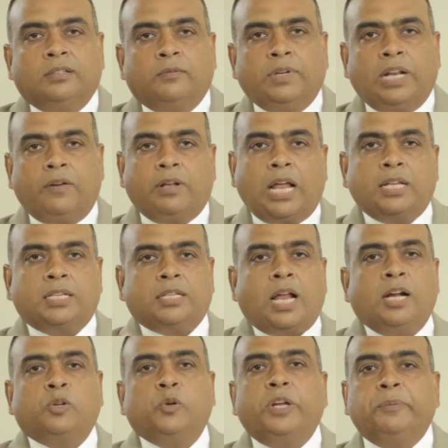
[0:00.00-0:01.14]
Whenever I
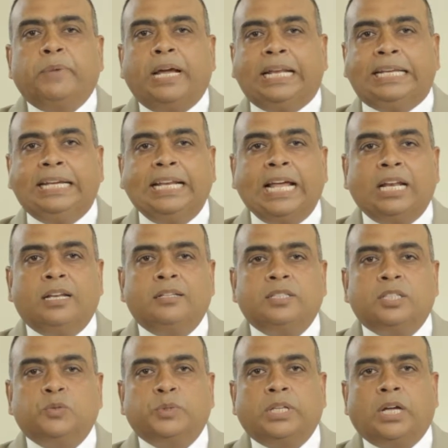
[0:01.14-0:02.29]
start doing my need
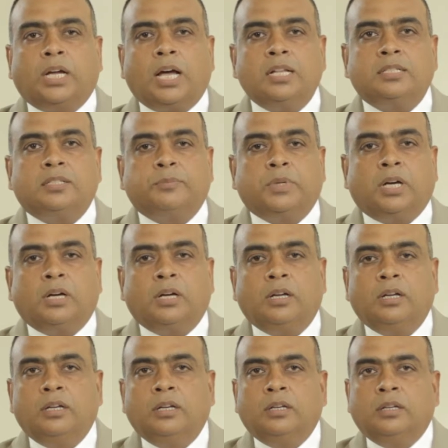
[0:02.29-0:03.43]
analysis with the
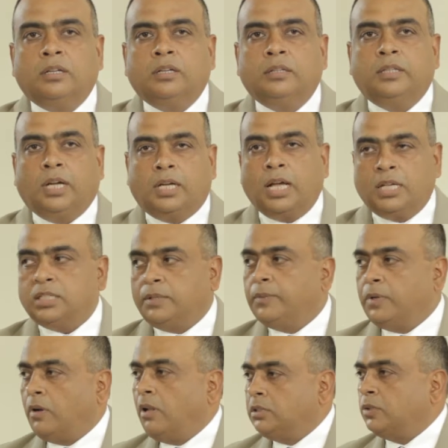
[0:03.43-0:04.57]
customer
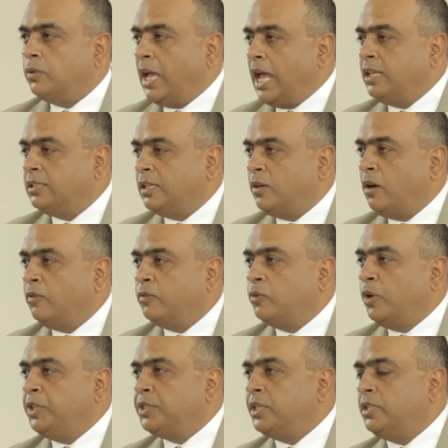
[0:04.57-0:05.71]
also has a lot of
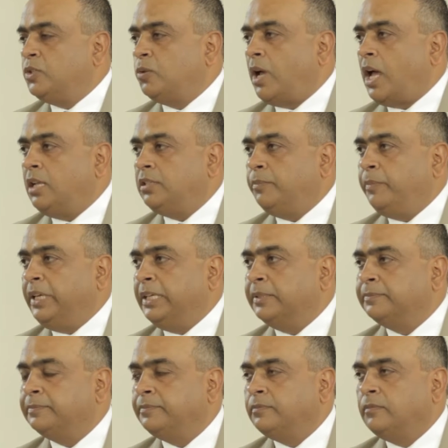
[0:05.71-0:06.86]
questions to ask me.
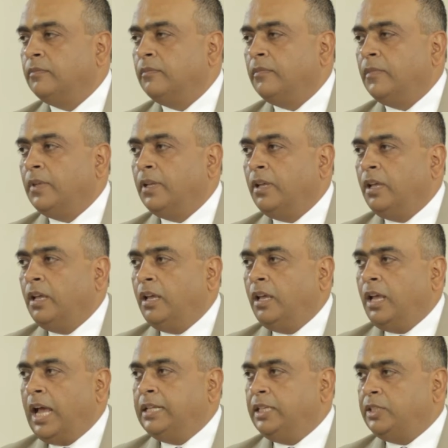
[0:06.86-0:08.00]

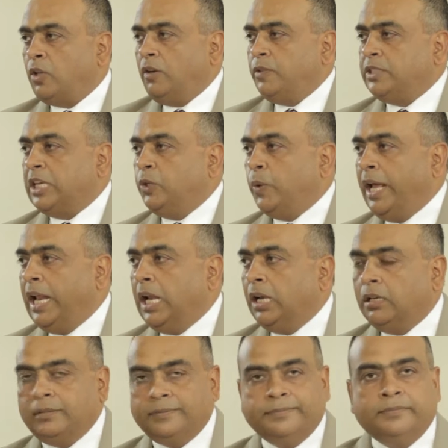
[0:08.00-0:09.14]
And there's always a dwell
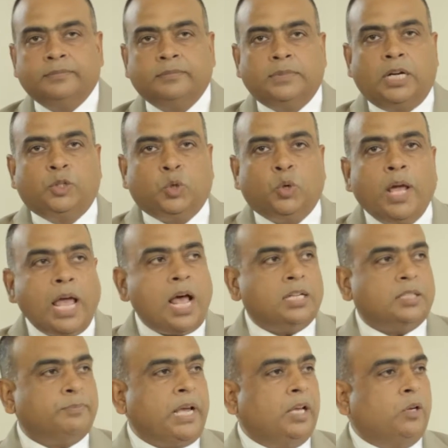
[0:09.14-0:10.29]
that should I
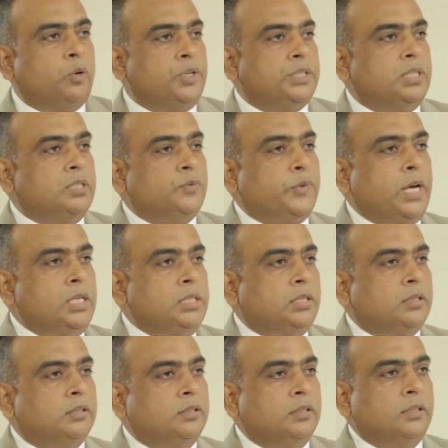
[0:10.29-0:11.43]
ask my questions first
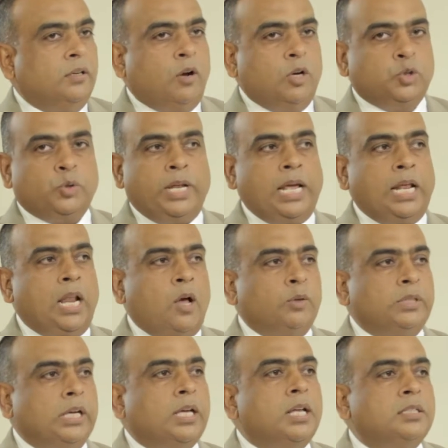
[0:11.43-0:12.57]
or should I allow
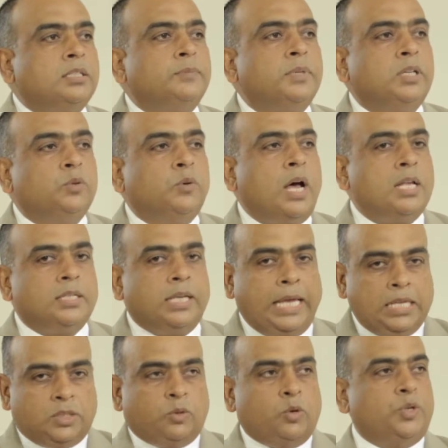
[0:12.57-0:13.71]
the customer to ask
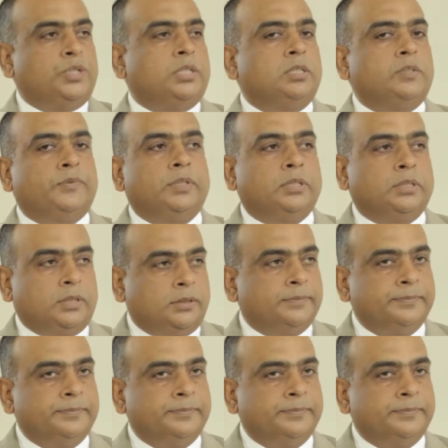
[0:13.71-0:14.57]
his questions first?